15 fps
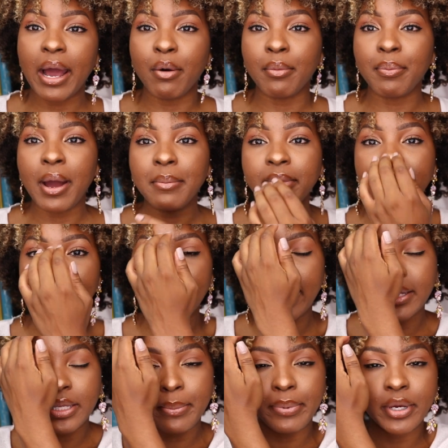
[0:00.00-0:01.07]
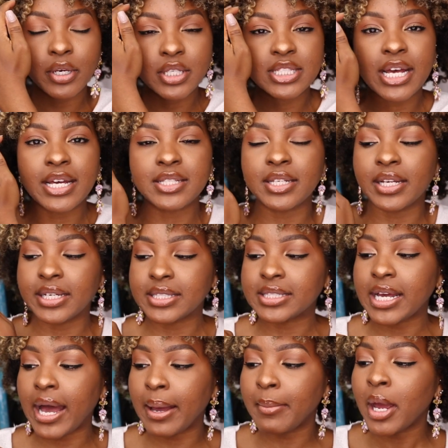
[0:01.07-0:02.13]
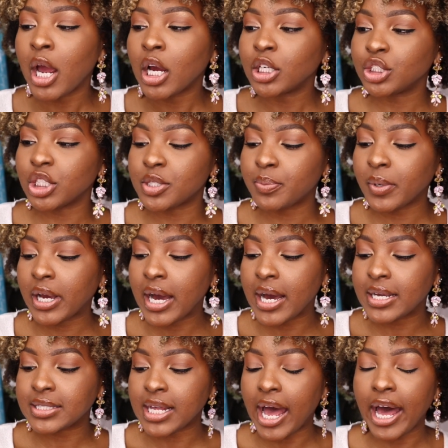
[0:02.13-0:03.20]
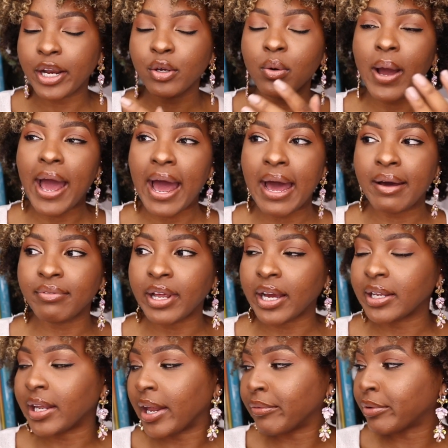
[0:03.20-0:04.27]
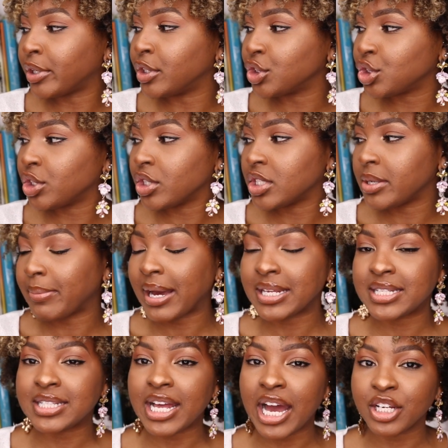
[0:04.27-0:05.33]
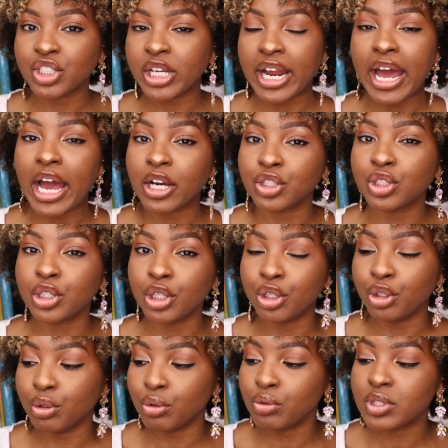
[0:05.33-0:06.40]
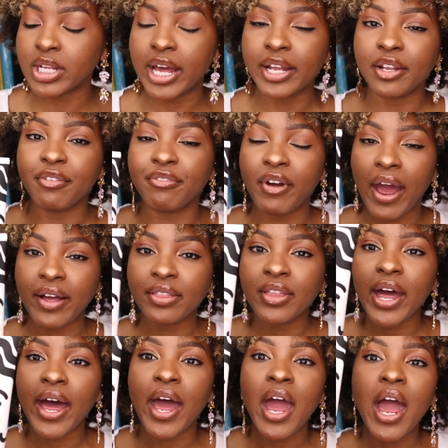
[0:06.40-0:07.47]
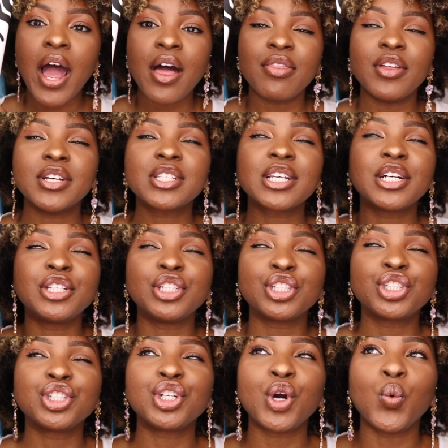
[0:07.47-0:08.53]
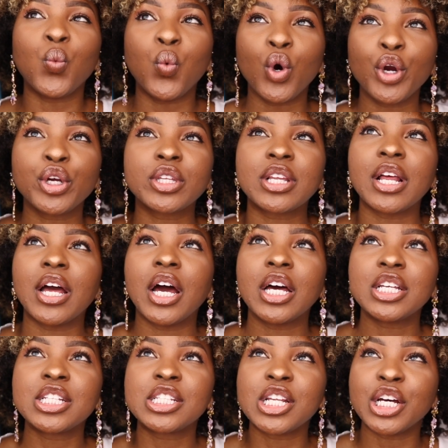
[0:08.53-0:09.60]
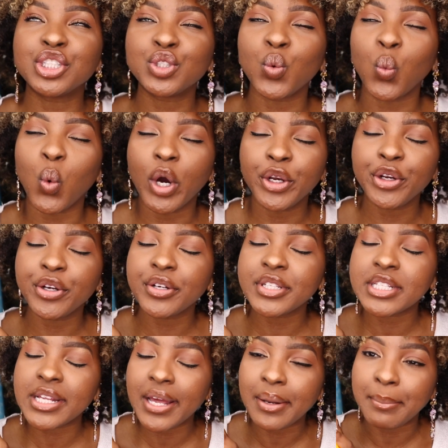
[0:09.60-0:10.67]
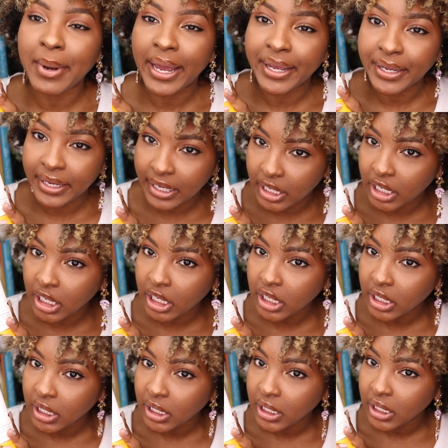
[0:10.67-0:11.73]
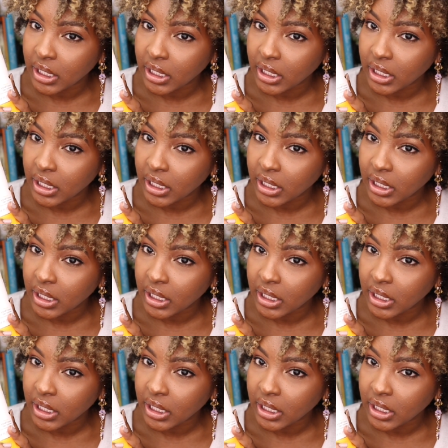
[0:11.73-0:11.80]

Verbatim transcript: I would probably get like the bigger size the next time, just because I don't have like a lot of conditioners in my stash that I actually use, and the fact that this conditioner worked such wonders in my hair,